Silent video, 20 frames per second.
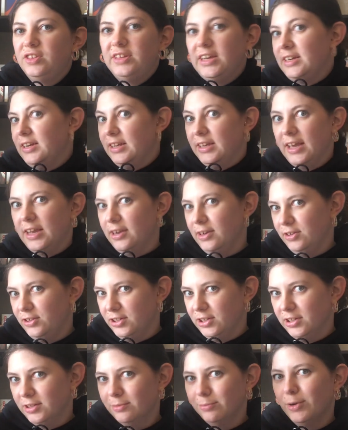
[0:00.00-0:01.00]
stayed in
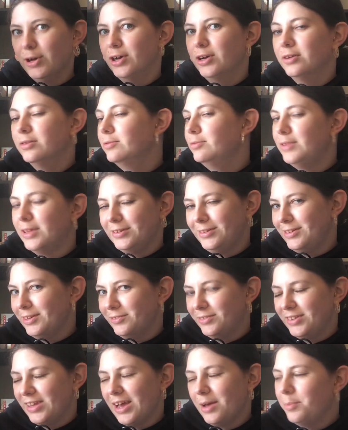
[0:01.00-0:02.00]
character while that stuff
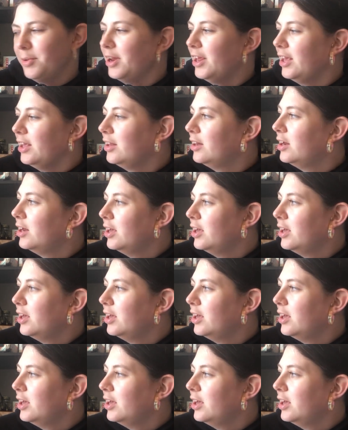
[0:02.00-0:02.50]
was happening.